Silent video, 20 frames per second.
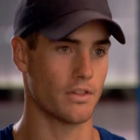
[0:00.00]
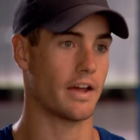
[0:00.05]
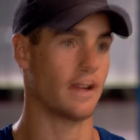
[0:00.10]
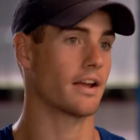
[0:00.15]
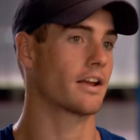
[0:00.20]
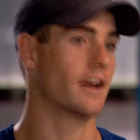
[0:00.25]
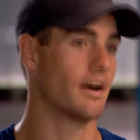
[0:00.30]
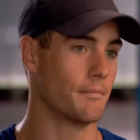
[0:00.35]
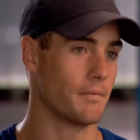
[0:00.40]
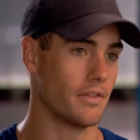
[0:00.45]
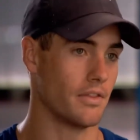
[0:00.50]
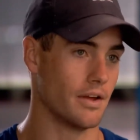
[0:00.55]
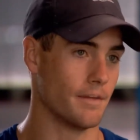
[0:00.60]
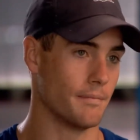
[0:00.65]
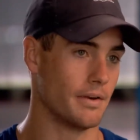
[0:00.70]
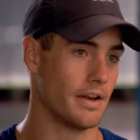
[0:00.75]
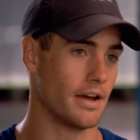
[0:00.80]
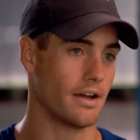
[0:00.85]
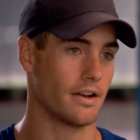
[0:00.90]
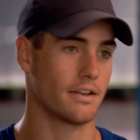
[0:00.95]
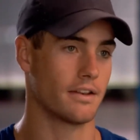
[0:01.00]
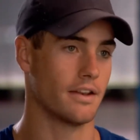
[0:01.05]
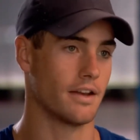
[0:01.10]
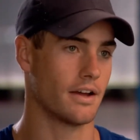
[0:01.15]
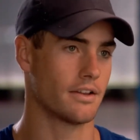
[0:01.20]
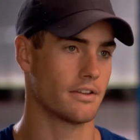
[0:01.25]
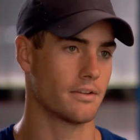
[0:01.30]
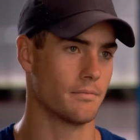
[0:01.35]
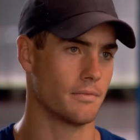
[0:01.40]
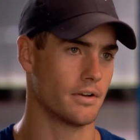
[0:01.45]
of let it come to them and not
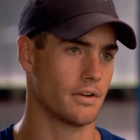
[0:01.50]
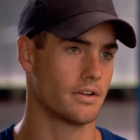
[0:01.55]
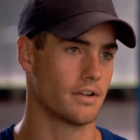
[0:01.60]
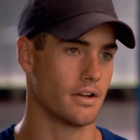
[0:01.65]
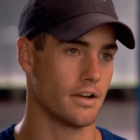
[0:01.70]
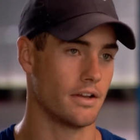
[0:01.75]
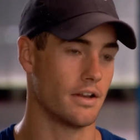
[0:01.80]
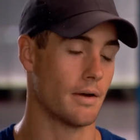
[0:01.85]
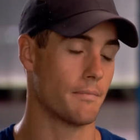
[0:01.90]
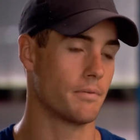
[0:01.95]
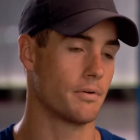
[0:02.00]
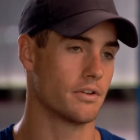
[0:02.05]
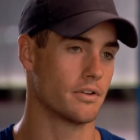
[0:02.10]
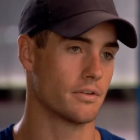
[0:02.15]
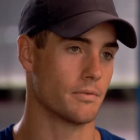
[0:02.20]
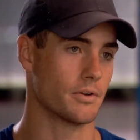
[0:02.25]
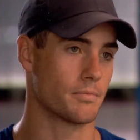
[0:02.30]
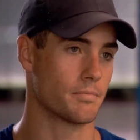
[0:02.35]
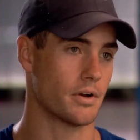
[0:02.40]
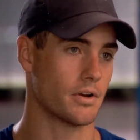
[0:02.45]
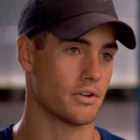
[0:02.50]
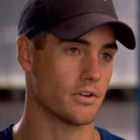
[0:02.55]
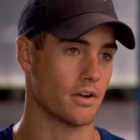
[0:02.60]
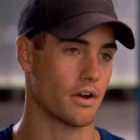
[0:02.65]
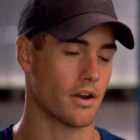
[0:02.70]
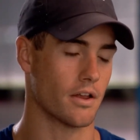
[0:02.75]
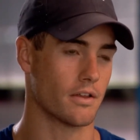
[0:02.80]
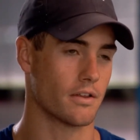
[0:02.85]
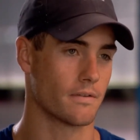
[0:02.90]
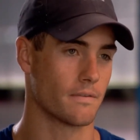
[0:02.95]
not so much uh, not put so much pressure
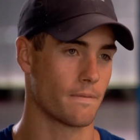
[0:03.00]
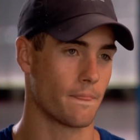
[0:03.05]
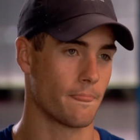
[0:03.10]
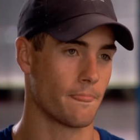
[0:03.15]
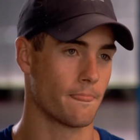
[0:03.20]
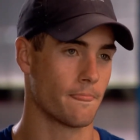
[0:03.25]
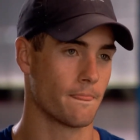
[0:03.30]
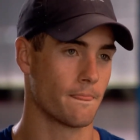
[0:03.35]
on us. Maybe just